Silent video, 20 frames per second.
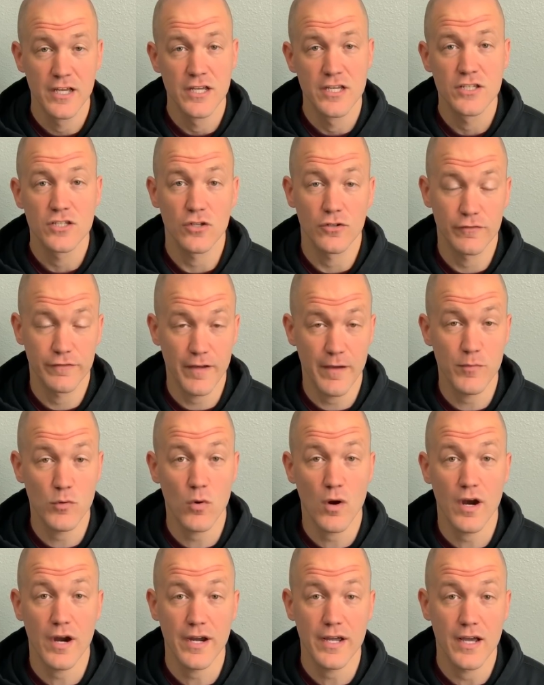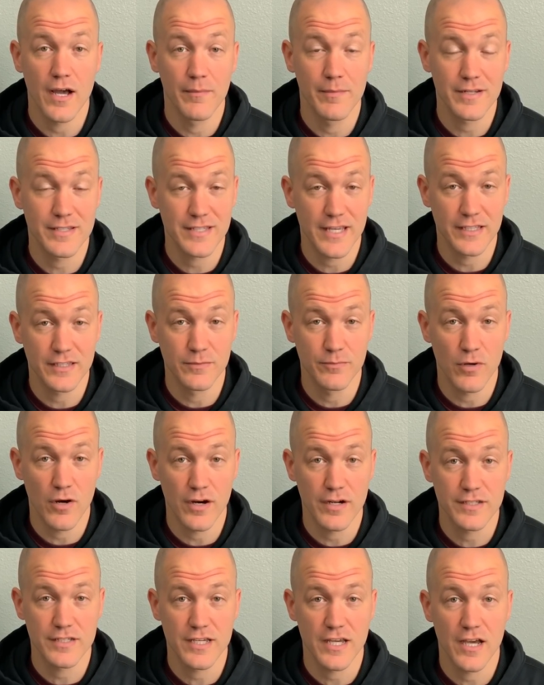So in February, I'm going to take the bar
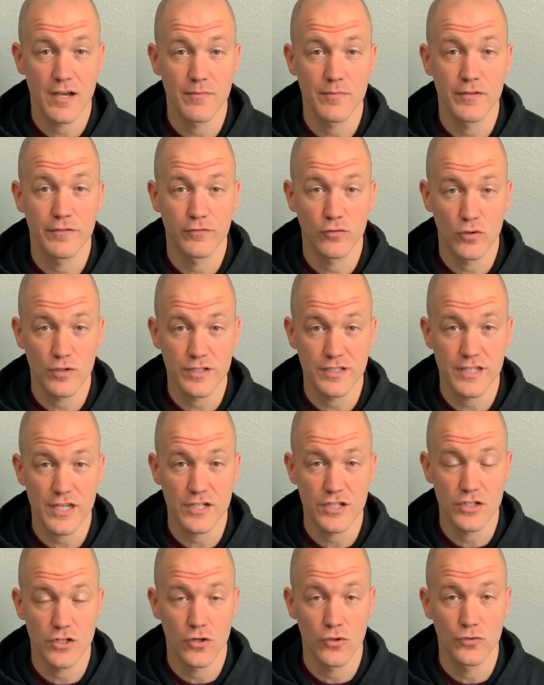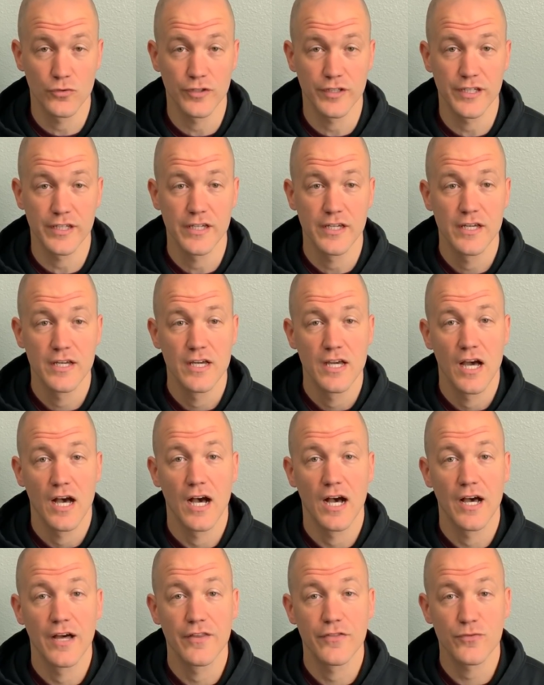exam, the Florida section only,
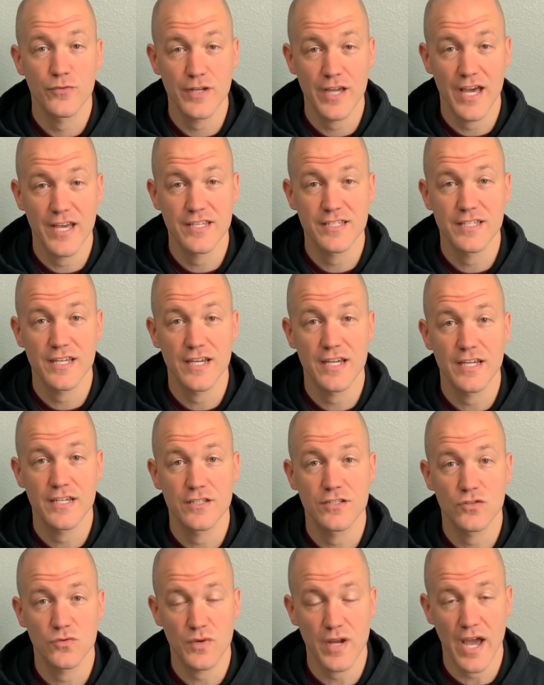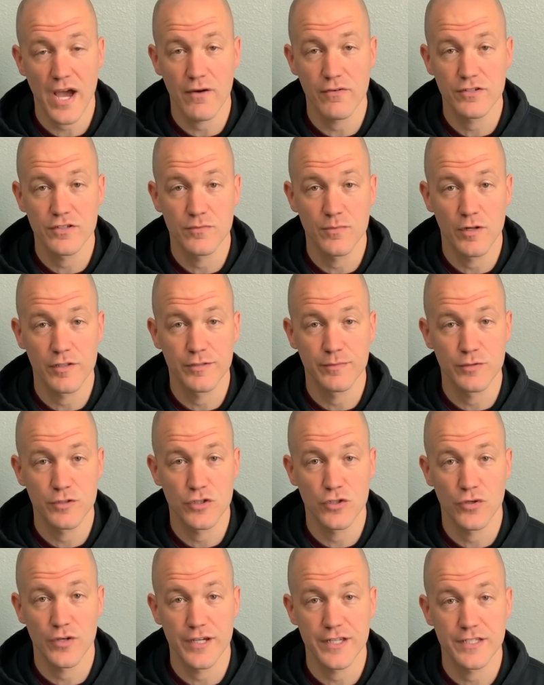3 essays, 3 hours of multiple
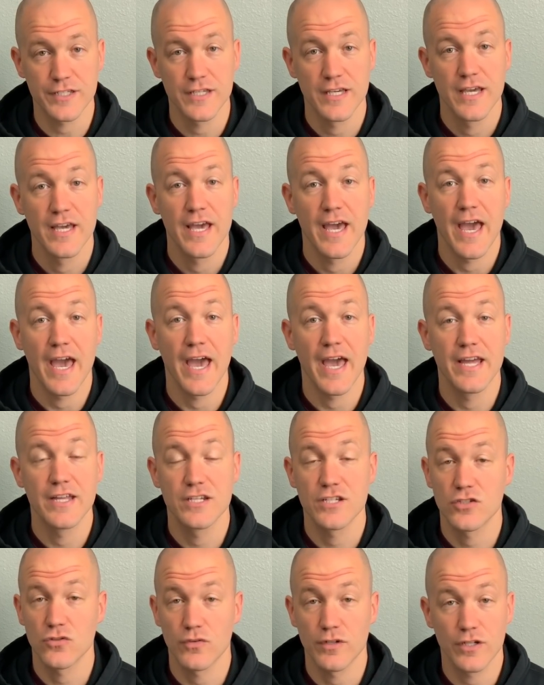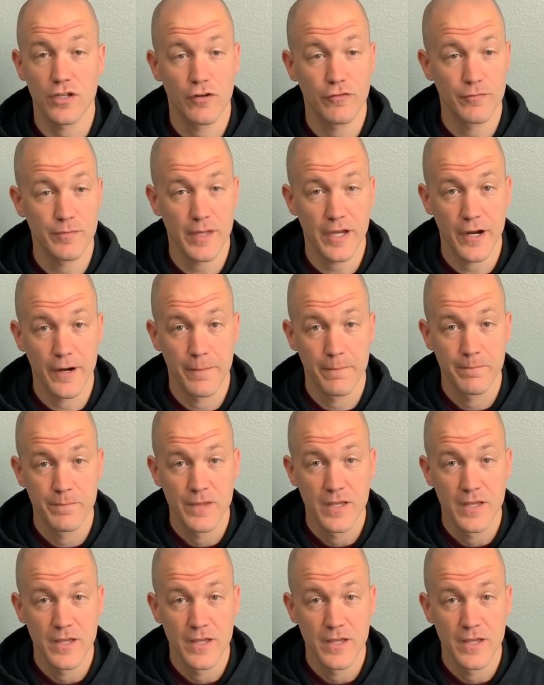choice, and just sort of go from there.